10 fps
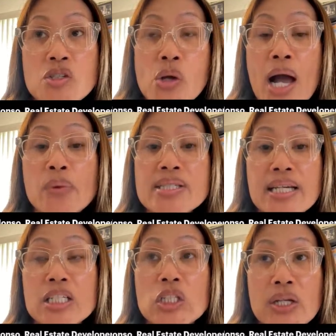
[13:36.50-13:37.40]
so I would
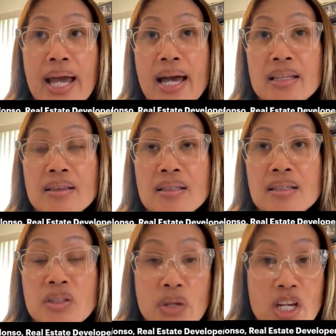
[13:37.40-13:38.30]
take a look at
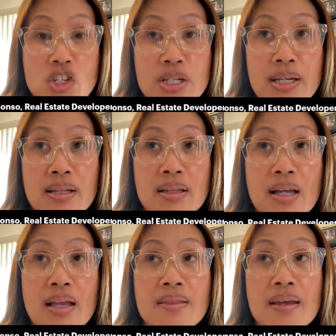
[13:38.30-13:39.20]
the location,
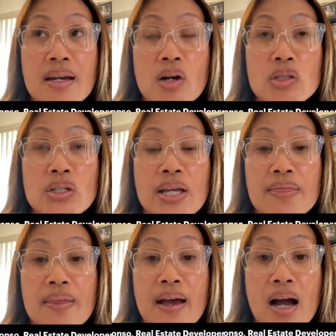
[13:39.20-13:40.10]
and then I'll look
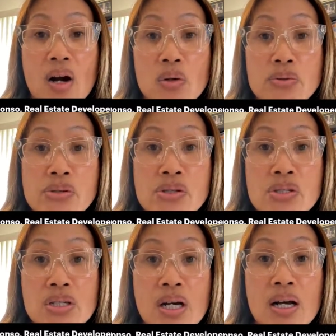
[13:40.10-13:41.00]
at the
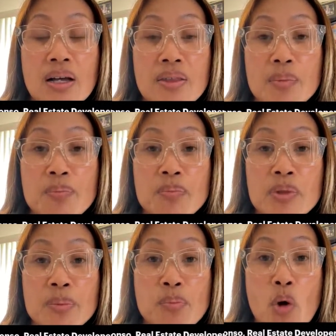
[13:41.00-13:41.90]
house, the
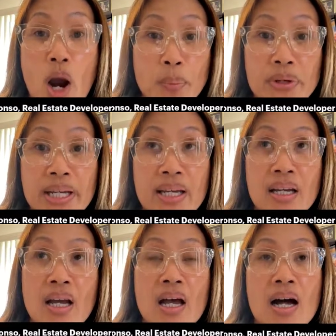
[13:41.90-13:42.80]

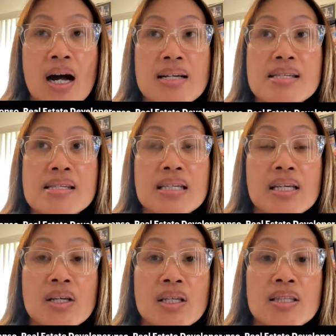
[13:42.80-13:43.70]
property. I'll
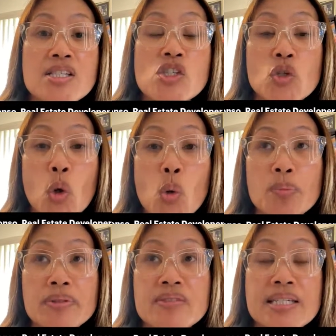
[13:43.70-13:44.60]
see the
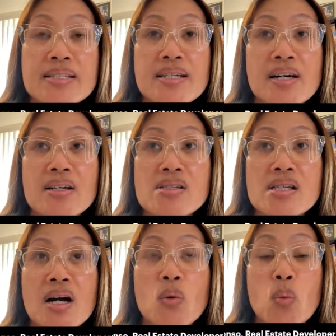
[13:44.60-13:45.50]
scope of
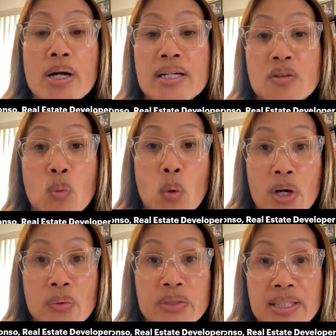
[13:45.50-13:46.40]
details, what kind of
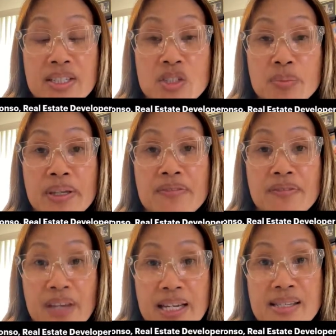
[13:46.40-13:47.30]
work will need to be
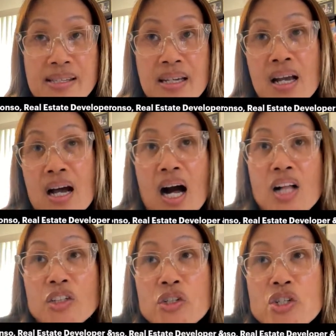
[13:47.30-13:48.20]
fixed.
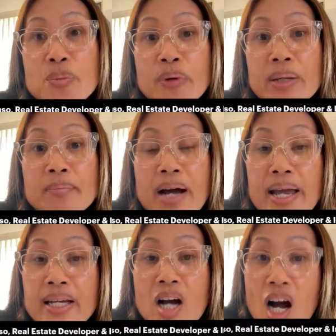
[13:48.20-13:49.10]
I'll usually bring
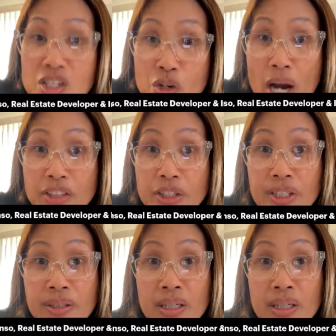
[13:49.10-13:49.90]
my contractor